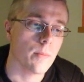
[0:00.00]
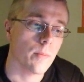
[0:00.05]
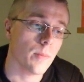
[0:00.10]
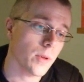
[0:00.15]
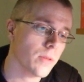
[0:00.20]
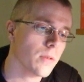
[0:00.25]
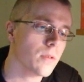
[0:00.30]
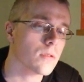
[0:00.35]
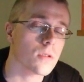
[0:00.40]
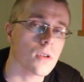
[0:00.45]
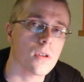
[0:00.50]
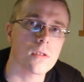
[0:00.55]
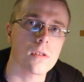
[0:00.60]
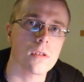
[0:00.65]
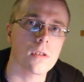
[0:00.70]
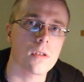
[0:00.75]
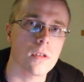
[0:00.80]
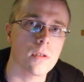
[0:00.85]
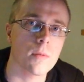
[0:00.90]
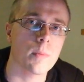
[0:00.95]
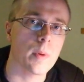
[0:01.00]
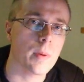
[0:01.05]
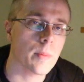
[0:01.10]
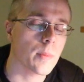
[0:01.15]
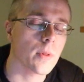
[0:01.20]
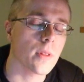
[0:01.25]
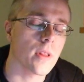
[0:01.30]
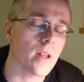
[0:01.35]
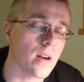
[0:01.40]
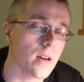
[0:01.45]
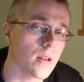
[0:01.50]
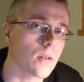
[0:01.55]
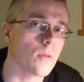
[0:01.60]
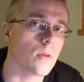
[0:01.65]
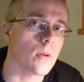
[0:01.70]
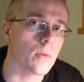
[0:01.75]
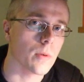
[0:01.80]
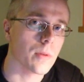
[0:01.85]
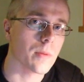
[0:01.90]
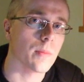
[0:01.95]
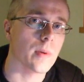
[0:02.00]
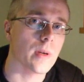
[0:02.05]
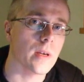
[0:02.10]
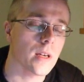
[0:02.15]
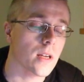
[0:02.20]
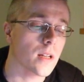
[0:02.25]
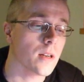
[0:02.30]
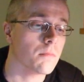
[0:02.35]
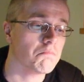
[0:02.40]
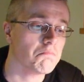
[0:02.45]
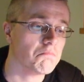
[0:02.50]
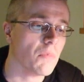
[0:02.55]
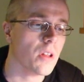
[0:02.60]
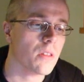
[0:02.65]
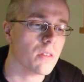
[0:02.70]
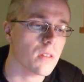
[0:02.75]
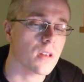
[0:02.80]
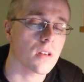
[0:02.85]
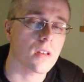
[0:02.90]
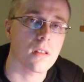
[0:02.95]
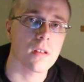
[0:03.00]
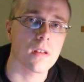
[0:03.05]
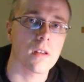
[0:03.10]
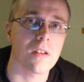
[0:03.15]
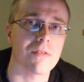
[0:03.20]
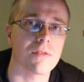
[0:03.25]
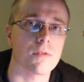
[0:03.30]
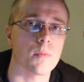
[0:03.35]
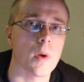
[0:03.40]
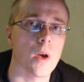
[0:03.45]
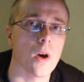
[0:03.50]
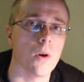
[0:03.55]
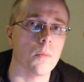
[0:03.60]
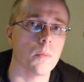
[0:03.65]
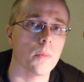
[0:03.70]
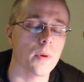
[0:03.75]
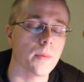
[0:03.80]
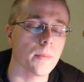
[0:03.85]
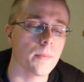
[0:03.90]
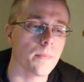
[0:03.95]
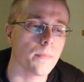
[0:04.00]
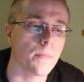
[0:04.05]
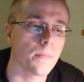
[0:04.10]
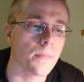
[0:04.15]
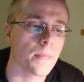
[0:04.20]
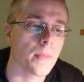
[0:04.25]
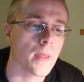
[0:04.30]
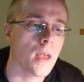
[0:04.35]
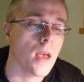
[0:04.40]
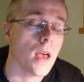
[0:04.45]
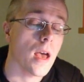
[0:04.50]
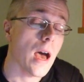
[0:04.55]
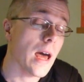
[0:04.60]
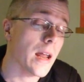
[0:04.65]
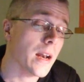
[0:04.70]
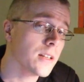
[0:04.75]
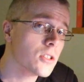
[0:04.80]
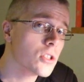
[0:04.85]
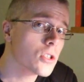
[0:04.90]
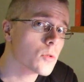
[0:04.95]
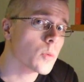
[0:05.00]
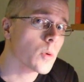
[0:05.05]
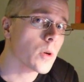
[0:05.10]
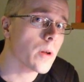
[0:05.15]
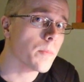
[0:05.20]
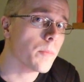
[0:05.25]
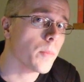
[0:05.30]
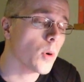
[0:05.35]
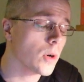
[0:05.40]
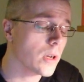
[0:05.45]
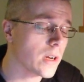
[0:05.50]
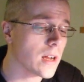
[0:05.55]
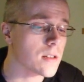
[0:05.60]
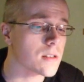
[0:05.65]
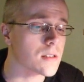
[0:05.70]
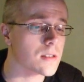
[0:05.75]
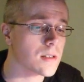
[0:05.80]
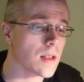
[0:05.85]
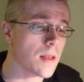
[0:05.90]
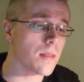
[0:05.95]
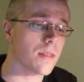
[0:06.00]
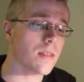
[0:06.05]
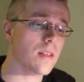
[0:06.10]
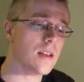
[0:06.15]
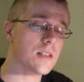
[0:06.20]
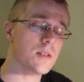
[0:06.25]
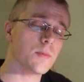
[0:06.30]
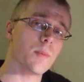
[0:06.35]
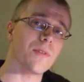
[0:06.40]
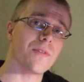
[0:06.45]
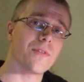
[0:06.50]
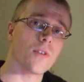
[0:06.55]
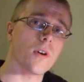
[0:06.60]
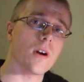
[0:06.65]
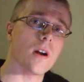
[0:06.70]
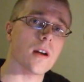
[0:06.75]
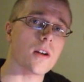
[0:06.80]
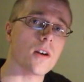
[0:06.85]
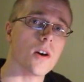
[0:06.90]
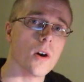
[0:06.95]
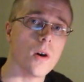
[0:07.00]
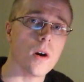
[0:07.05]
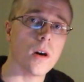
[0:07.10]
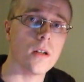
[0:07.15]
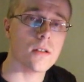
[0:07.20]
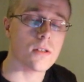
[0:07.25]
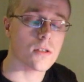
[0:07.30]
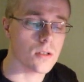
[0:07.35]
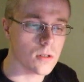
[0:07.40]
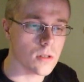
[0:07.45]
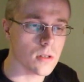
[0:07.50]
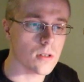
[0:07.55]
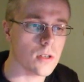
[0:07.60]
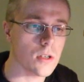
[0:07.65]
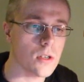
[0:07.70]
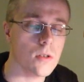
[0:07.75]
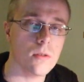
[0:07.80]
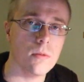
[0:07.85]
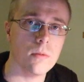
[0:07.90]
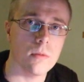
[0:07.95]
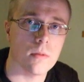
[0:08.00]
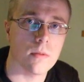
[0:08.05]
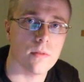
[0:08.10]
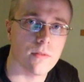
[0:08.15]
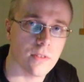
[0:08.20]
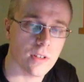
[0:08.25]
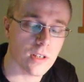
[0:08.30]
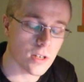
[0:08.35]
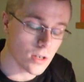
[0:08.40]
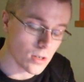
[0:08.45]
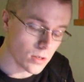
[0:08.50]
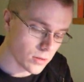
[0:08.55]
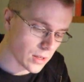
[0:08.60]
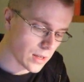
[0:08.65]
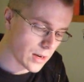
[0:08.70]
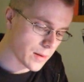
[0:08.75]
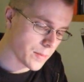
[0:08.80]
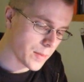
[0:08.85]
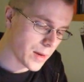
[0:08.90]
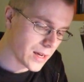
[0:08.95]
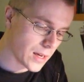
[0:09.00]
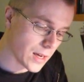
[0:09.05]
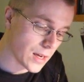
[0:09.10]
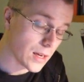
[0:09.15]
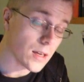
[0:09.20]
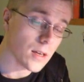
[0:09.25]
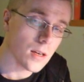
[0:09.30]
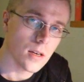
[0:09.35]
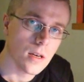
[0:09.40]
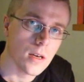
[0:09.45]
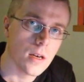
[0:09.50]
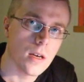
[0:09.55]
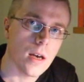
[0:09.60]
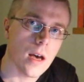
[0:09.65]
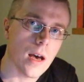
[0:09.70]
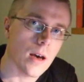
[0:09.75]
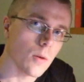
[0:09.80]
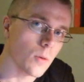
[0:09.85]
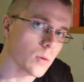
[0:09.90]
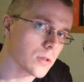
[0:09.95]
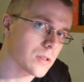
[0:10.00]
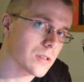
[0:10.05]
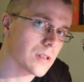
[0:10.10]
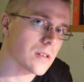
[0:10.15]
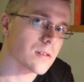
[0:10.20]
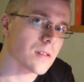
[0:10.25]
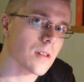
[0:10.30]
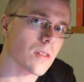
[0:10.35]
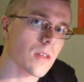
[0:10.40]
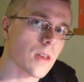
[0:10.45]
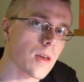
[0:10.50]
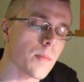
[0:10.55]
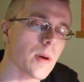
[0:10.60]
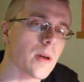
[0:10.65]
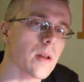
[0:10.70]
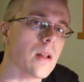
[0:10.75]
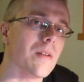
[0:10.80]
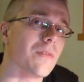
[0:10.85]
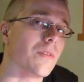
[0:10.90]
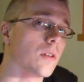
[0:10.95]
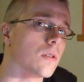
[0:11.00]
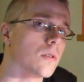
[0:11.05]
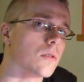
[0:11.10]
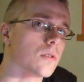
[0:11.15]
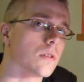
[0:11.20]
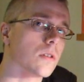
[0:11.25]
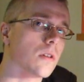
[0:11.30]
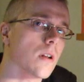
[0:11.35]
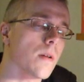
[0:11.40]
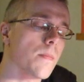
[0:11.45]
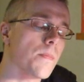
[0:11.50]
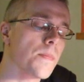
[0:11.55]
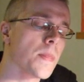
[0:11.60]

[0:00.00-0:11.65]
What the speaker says: But there's also good people that agree with me, and I think it gives me hope. And I just want to point out some things before I go on to the new video that I'm making. I will say something about evolution.